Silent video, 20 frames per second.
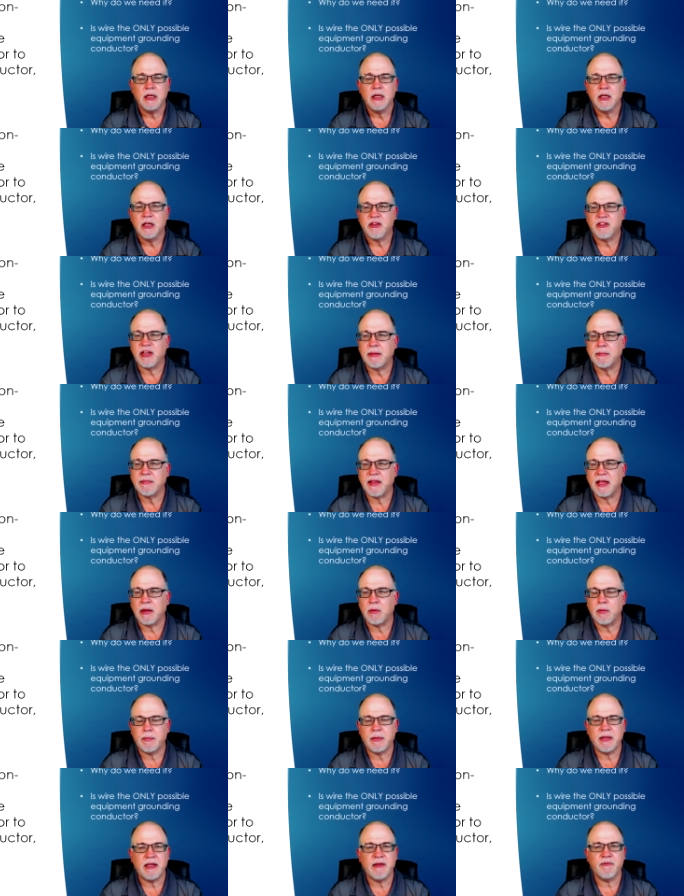Same thing
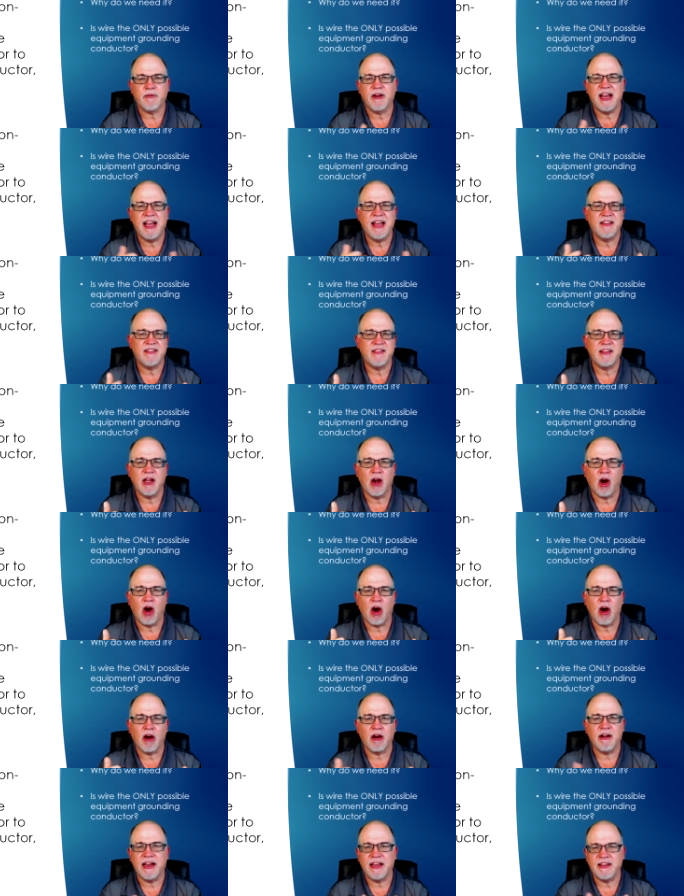would be for SER
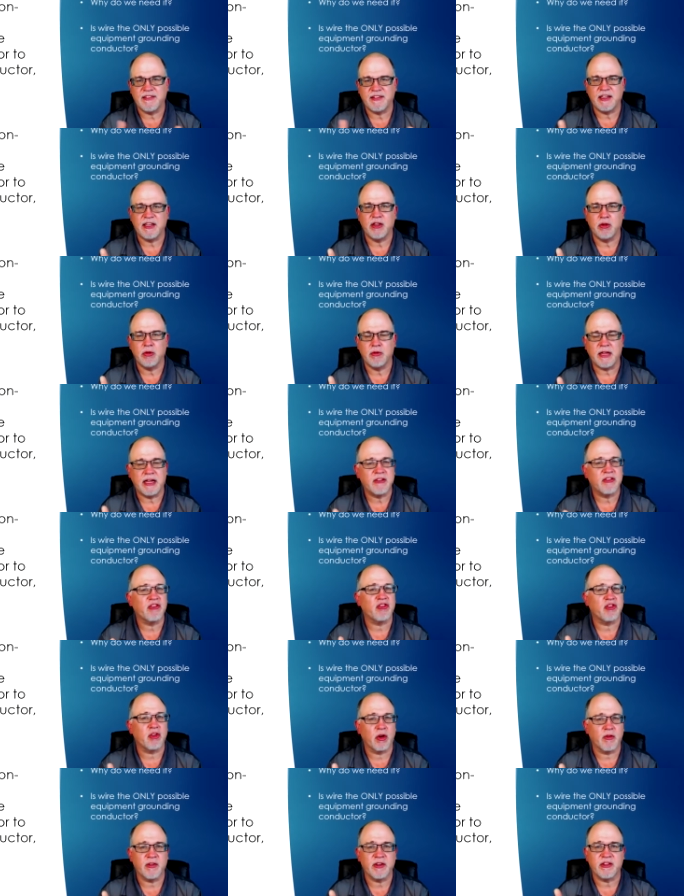or SEU, that's
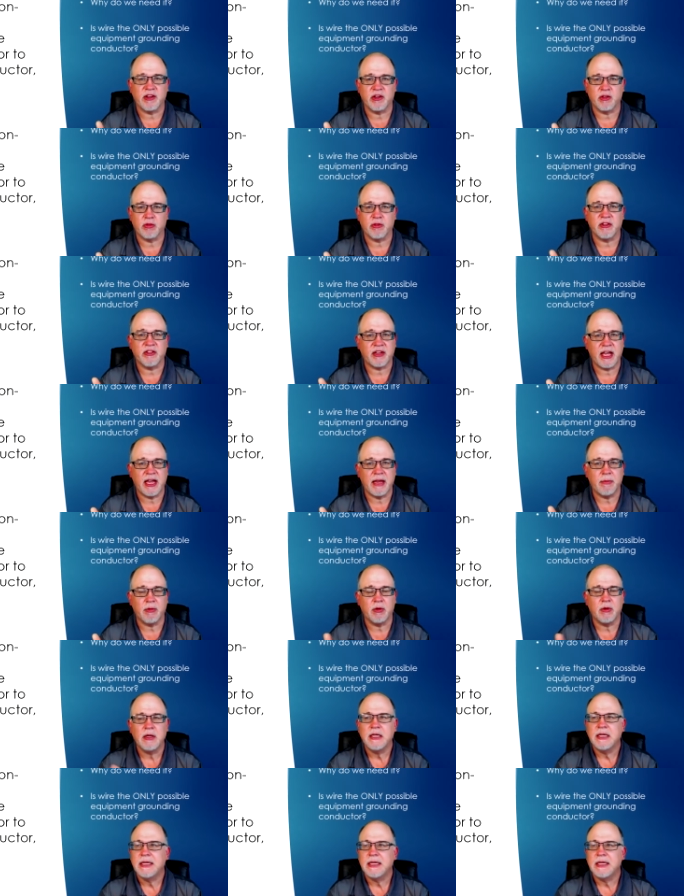service entrance cable.